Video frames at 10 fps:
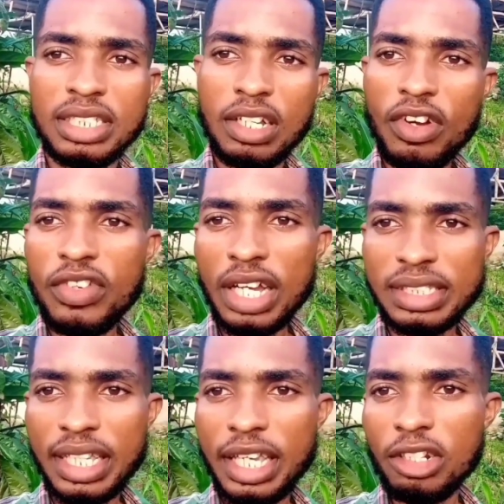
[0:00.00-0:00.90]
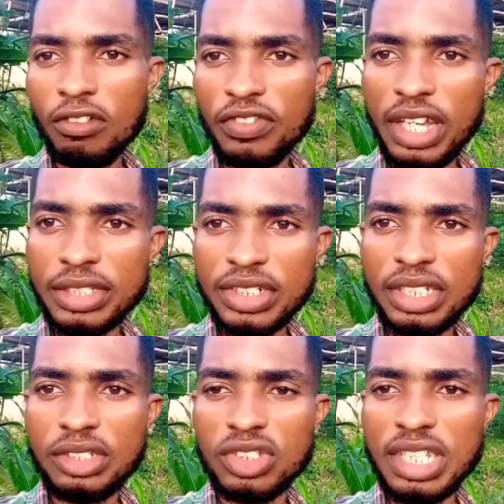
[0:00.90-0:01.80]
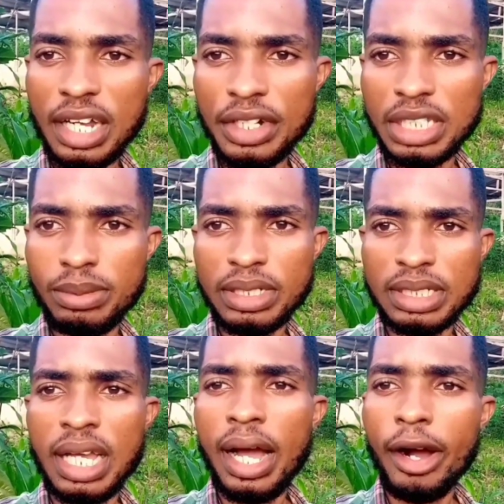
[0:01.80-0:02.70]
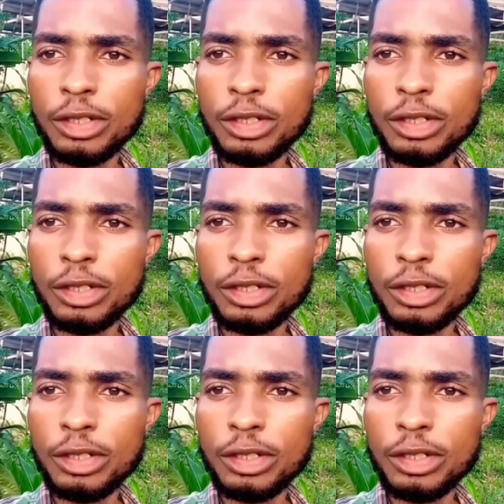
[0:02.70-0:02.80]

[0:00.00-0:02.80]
Therefore, if you are thinking of entering into the agri space,